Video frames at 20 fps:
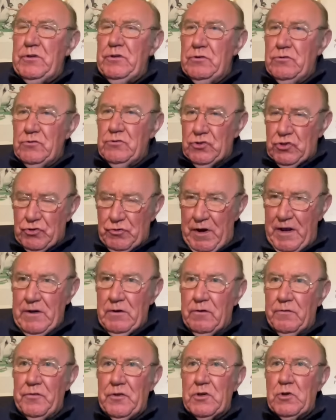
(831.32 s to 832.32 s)
huge strain
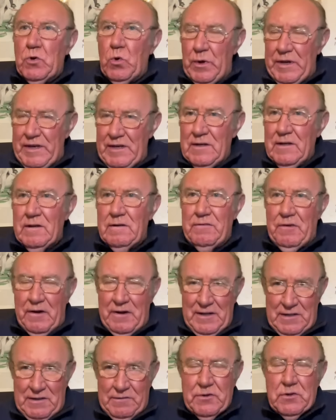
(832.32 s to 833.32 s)
on the Queen at a
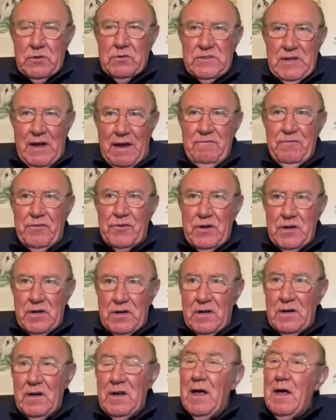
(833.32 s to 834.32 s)
very difficult time for
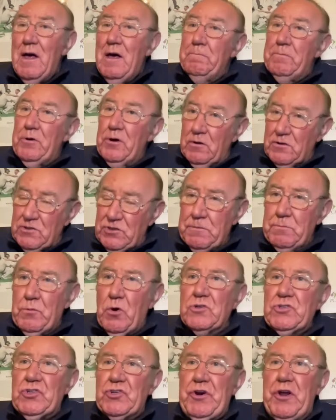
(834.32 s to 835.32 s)
her, but also
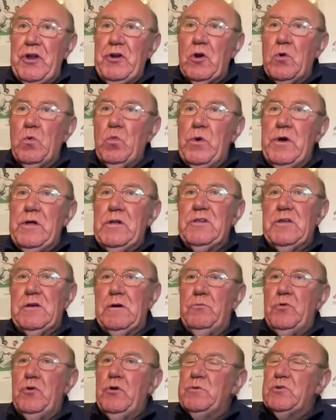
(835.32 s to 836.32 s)
more strain on
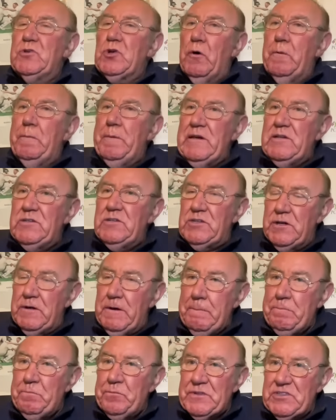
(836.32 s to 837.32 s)
William, who was hoping to
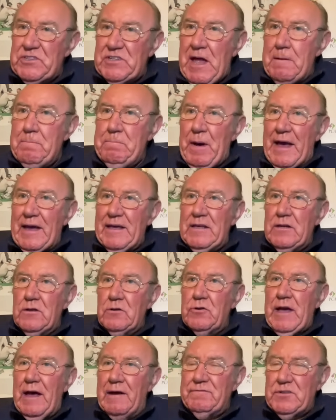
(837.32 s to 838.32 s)
step back and
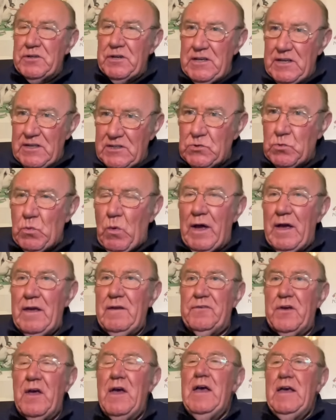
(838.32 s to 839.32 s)
look after his
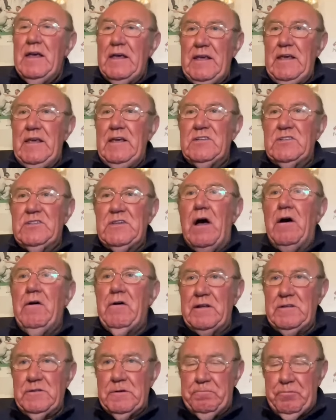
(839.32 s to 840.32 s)
wife. He is now
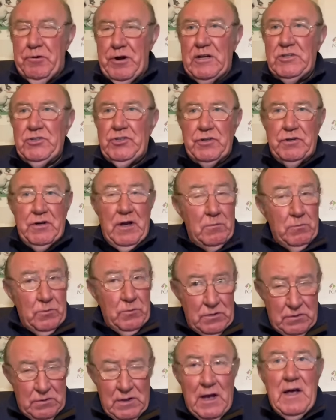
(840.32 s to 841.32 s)
under pressure and
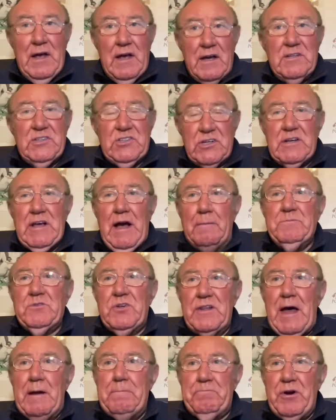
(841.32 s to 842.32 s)
will succumb
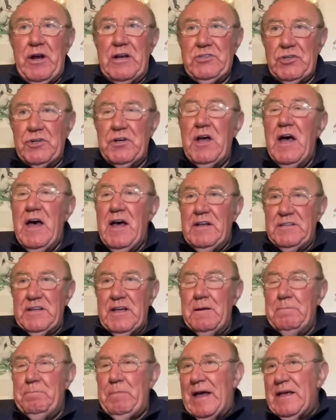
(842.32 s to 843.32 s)
to that pressure to
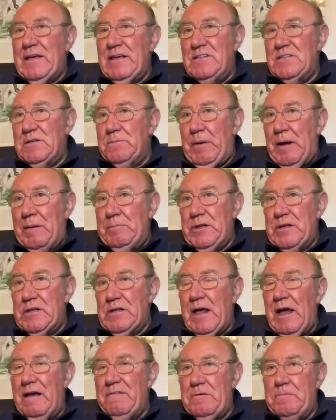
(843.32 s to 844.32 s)
get back into public
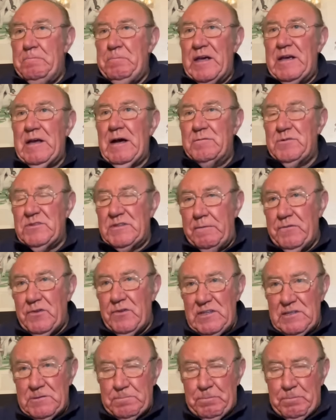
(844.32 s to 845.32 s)
life and pick up some of these